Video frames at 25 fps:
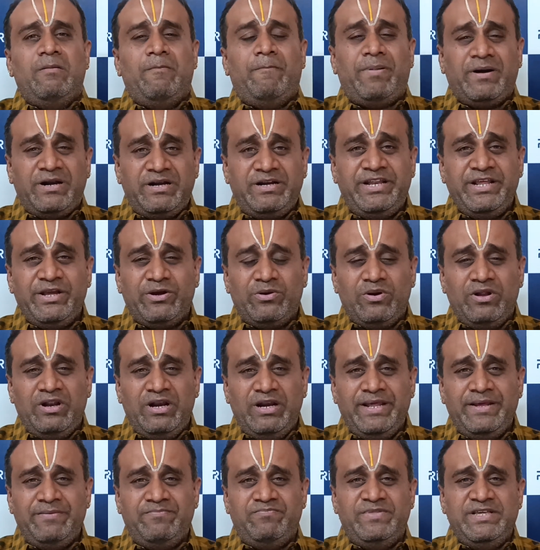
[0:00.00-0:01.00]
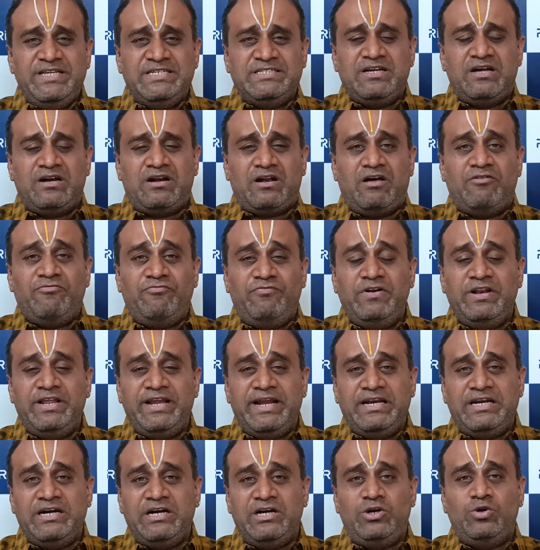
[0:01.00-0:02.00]
Particularly, these are
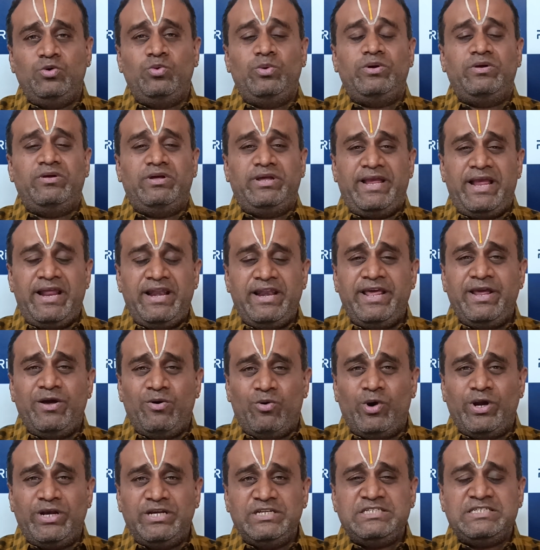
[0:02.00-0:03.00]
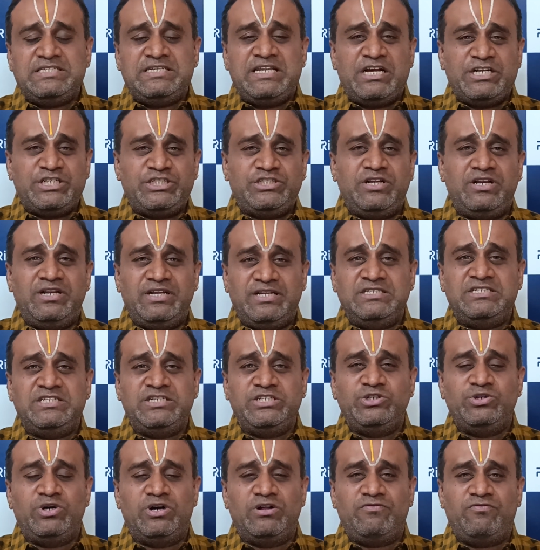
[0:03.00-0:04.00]
affiliated to NIOS, National
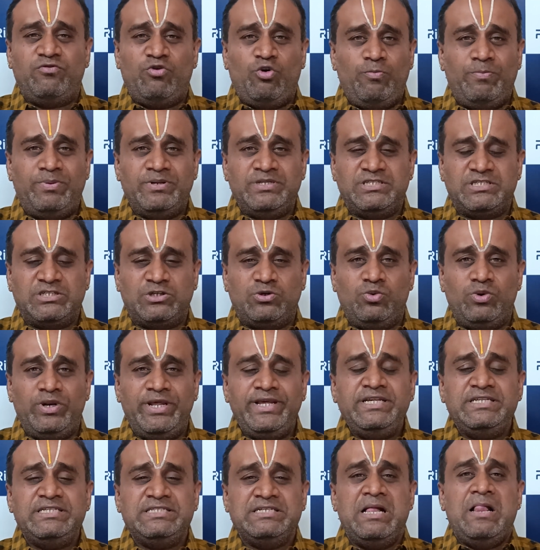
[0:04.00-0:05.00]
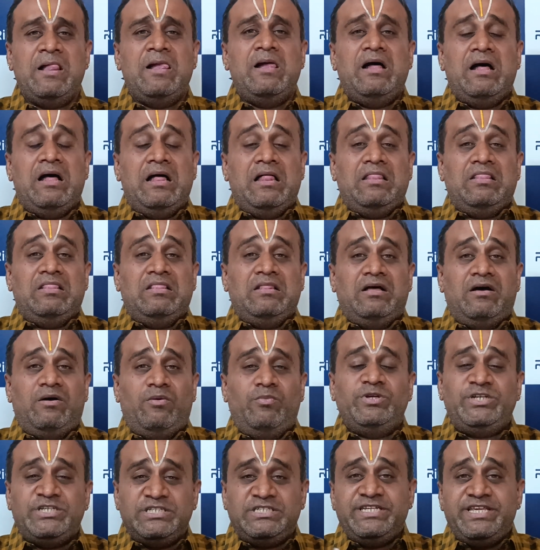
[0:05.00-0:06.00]
Institute of Open Schoolings,
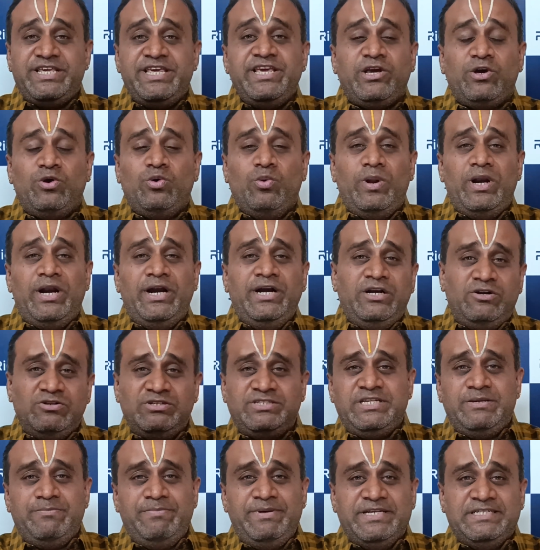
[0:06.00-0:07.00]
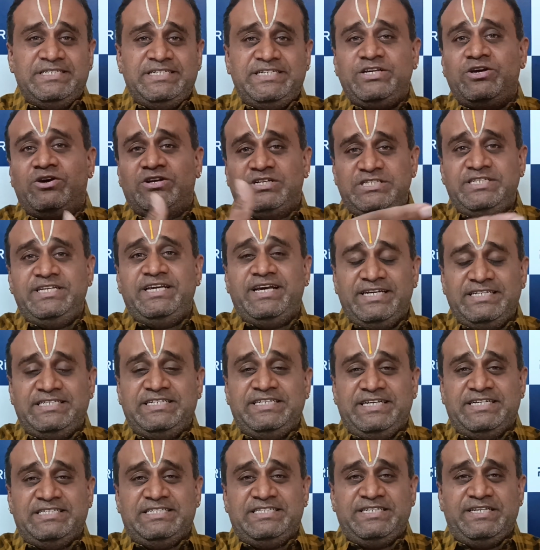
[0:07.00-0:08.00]
which is equivalent to CBSE or
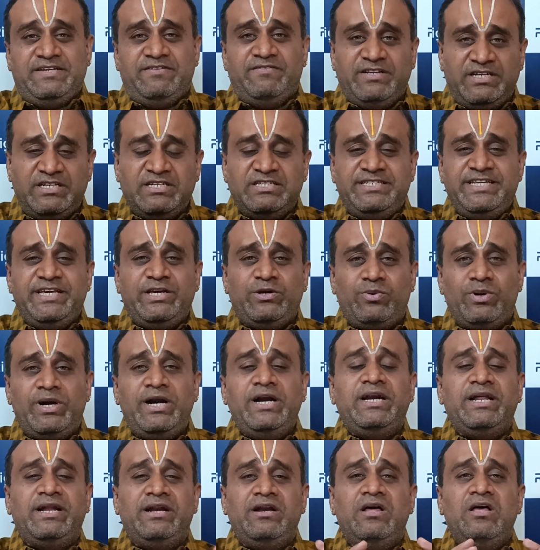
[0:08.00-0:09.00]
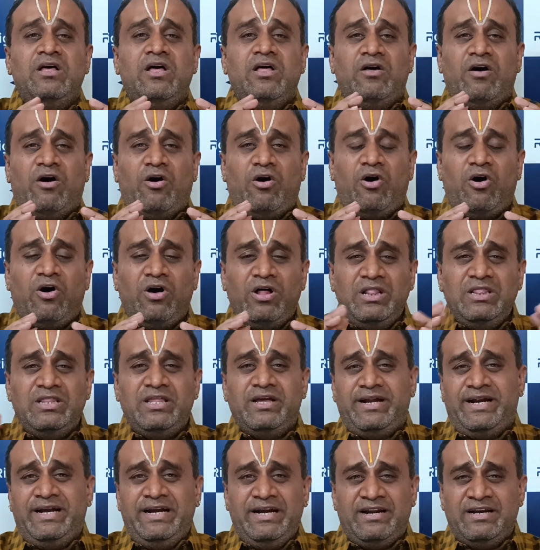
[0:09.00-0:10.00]
CICSE. It is equivalent, and all
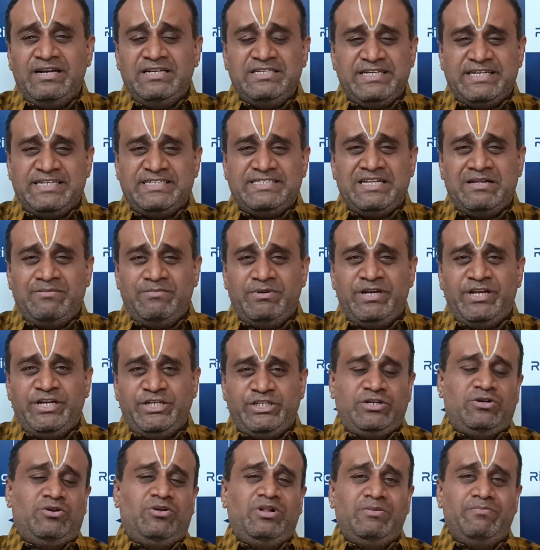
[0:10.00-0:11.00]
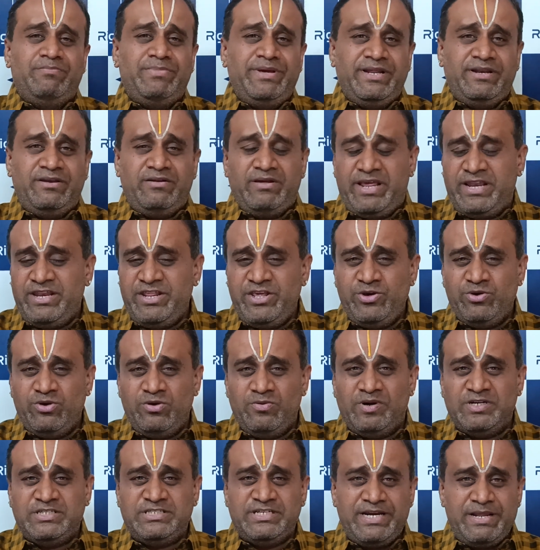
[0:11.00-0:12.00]
the entrance examination, albeit any
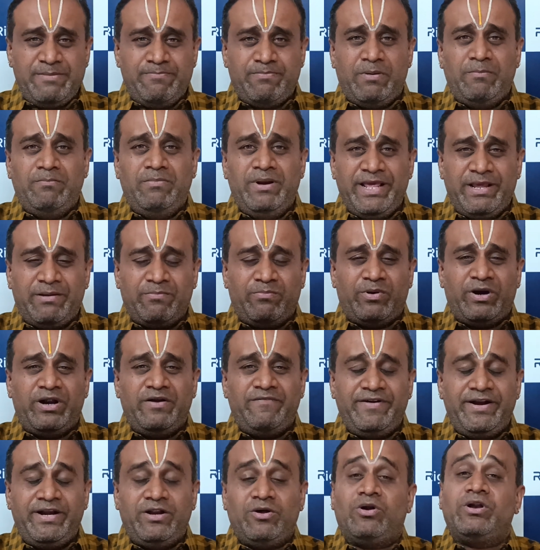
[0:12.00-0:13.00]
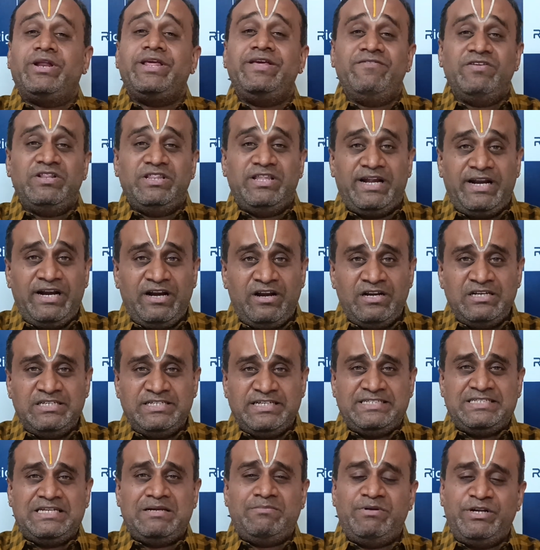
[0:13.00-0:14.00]
university, public, private, or even the entrance
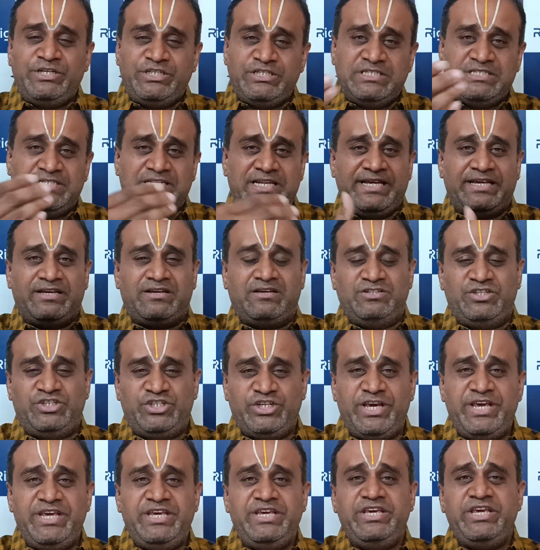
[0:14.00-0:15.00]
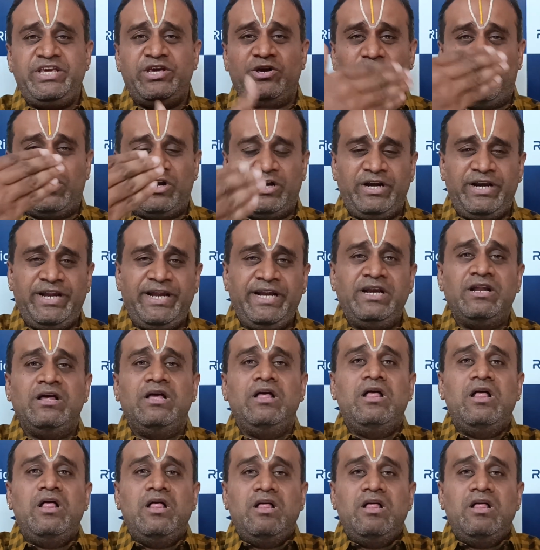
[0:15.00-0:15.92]
examinations like JEE or NEET,